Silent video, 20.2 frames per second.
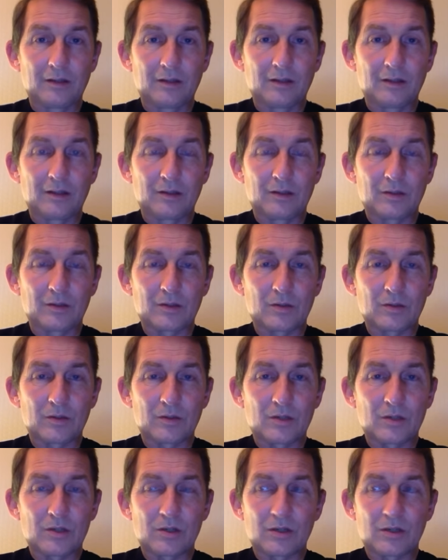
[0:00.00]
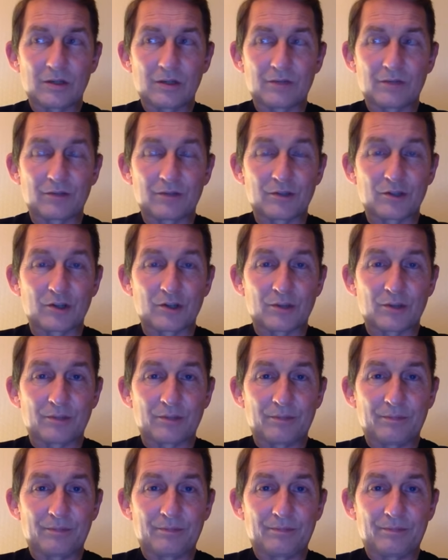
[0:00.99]
he was always looking for a job.
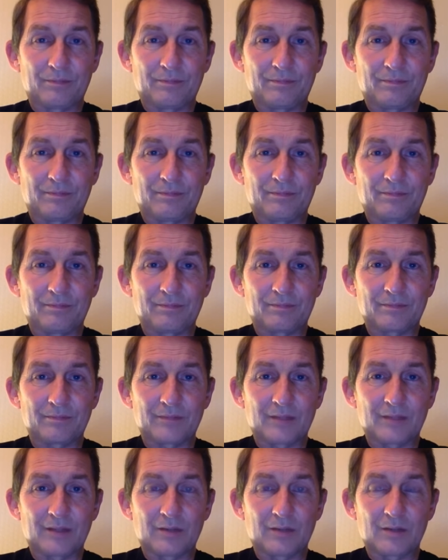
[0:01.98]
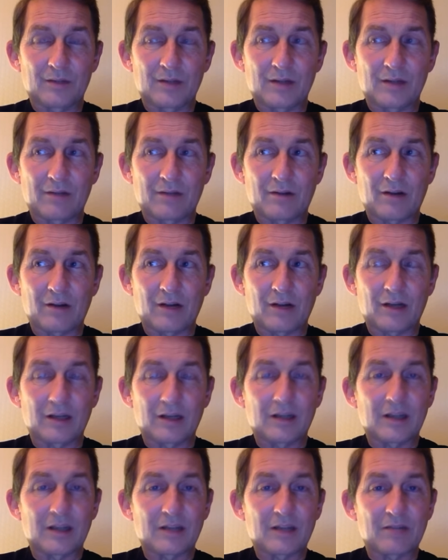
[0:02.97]
He was never idle
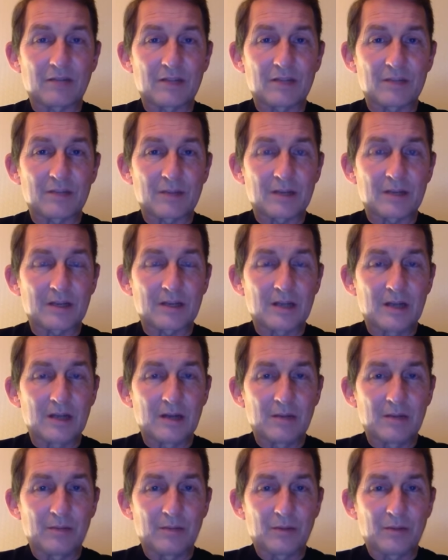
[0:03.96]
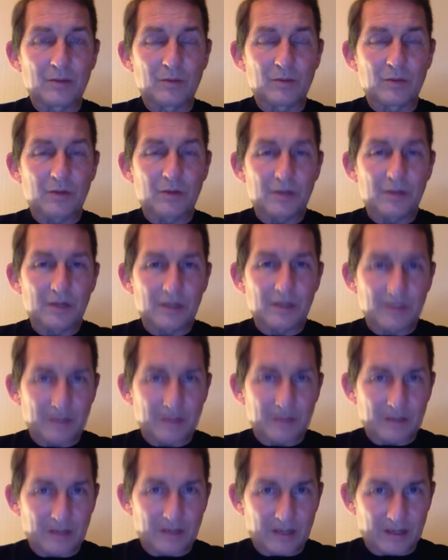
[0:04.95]
in that respect. But the one thing
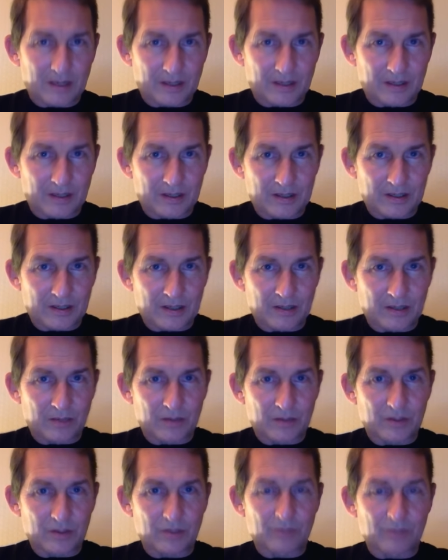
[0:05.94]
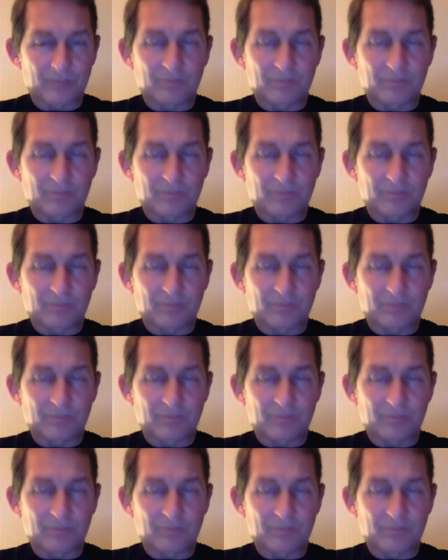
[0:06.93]
about Glenn is he was a